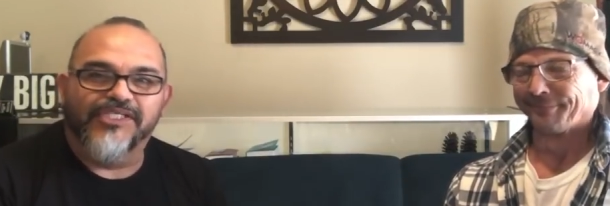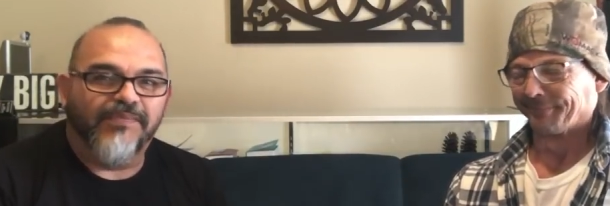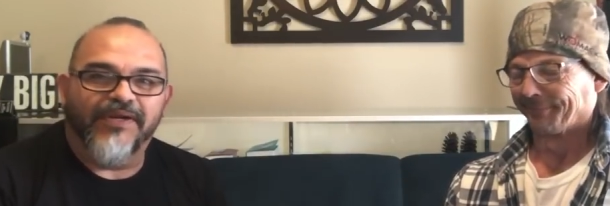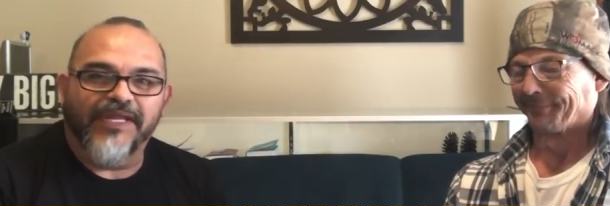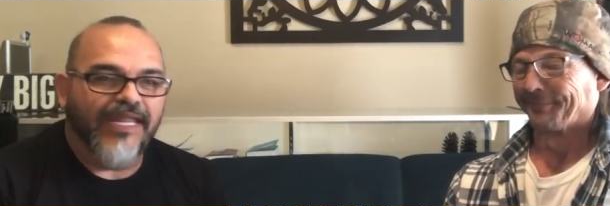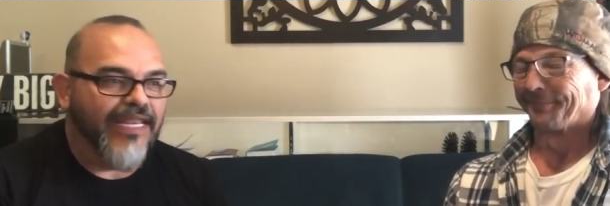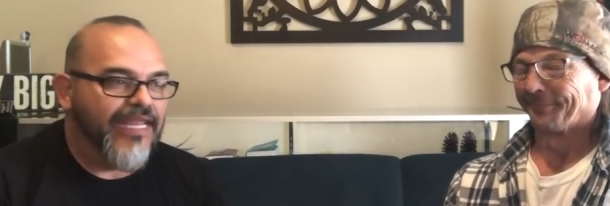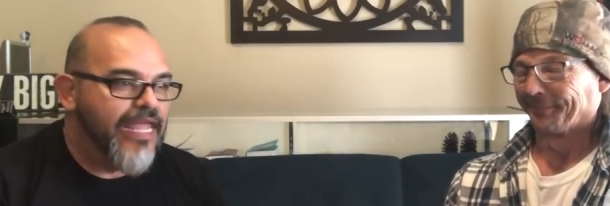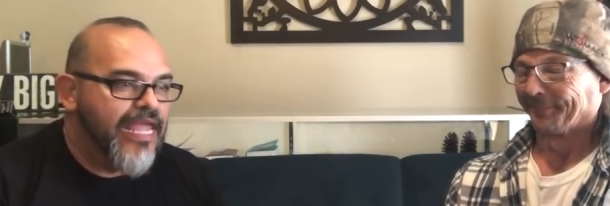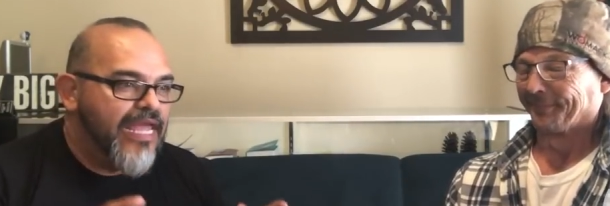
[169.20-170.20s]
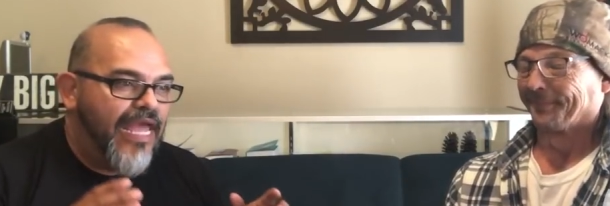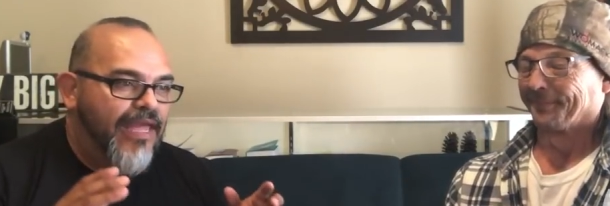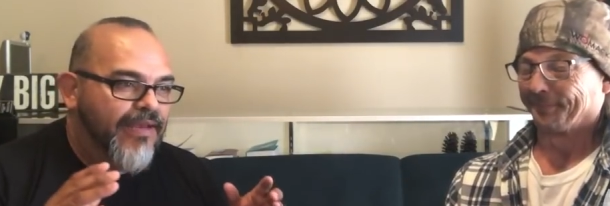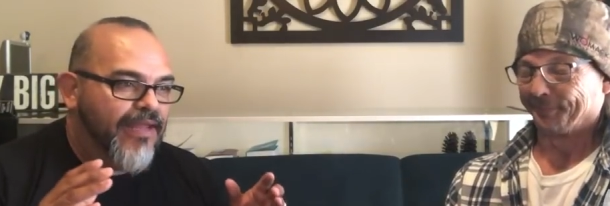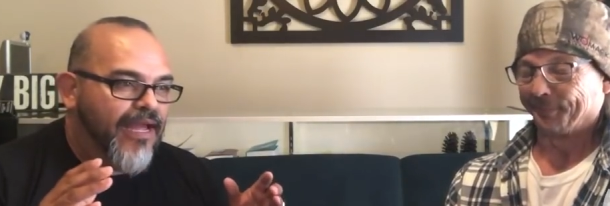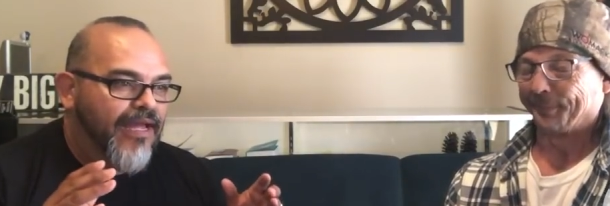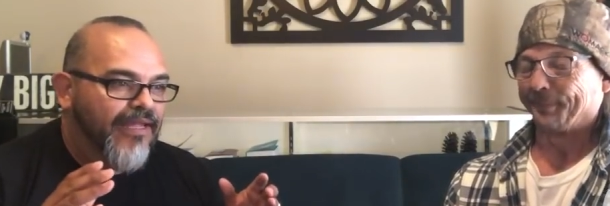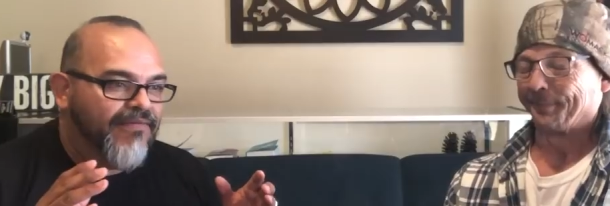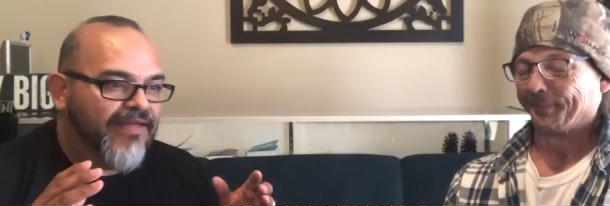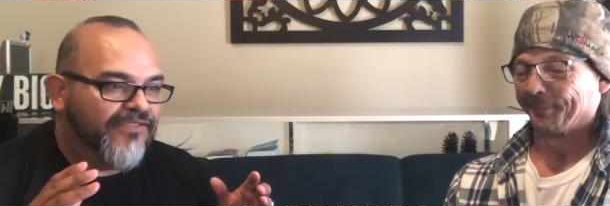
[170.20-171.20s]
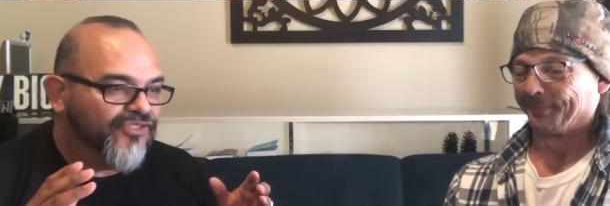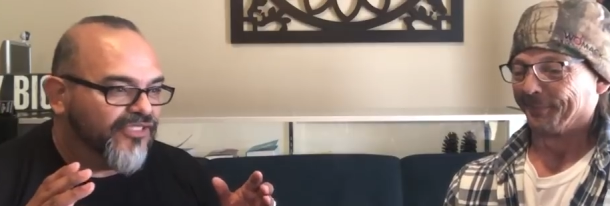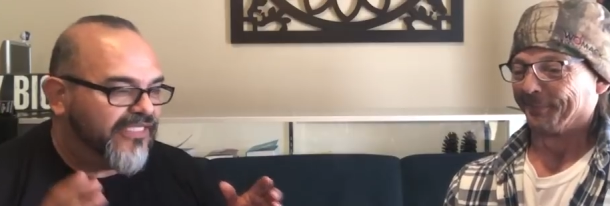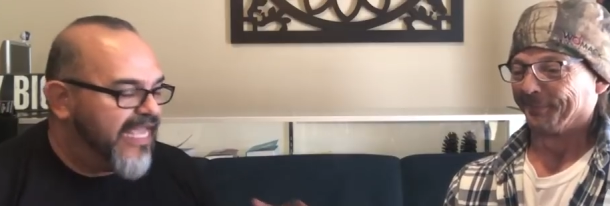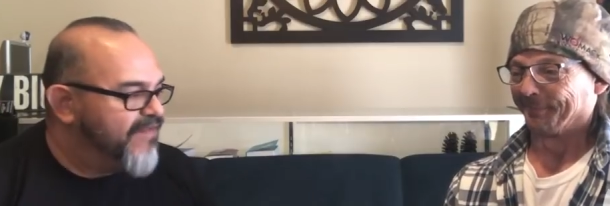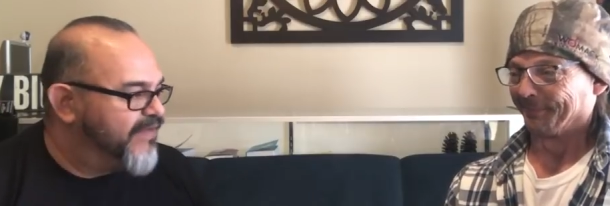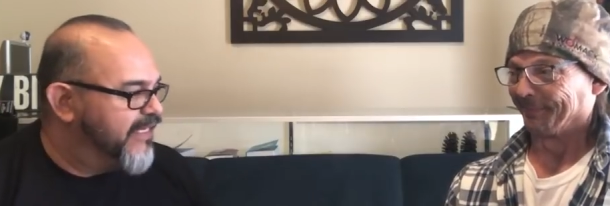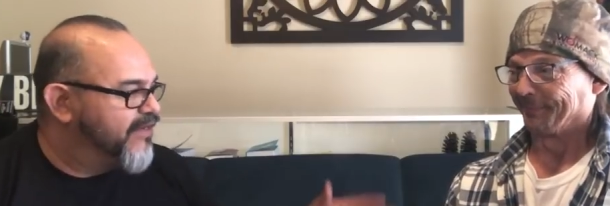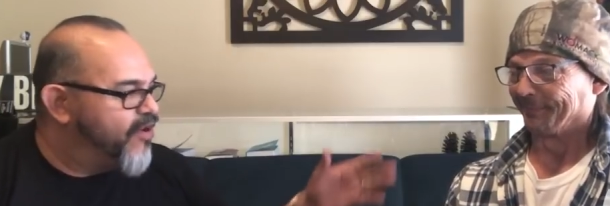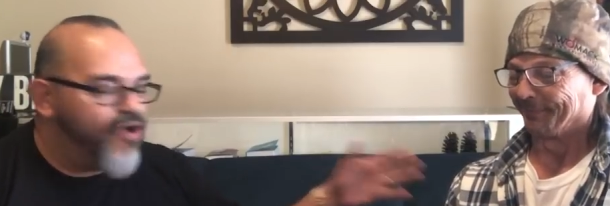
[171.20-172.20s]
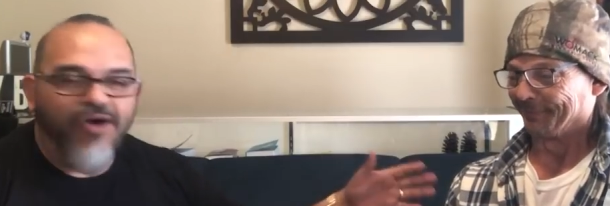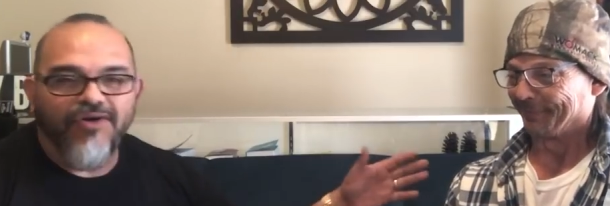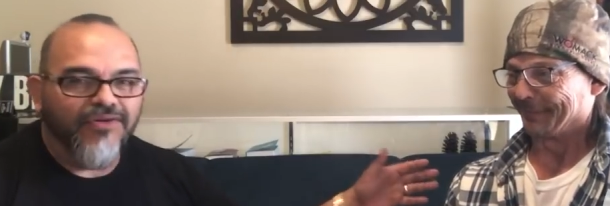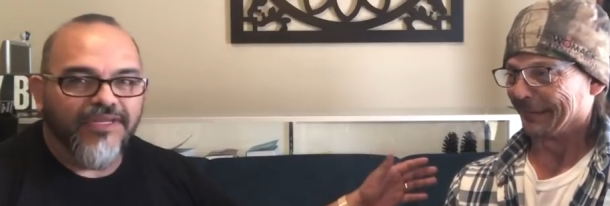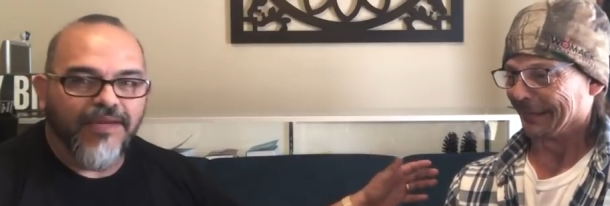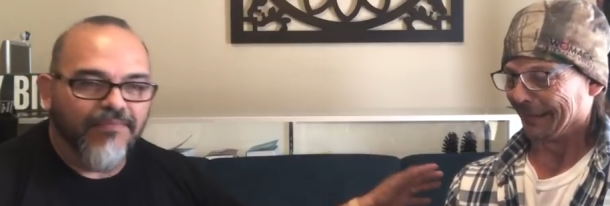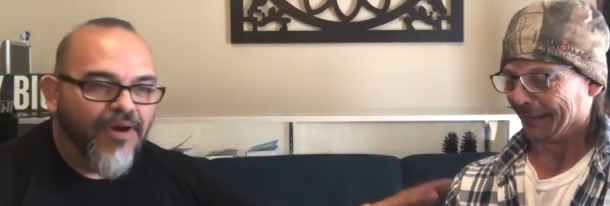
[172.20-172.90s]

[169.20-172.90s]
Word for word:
Speaker 1: Spirit. And Evangelist David called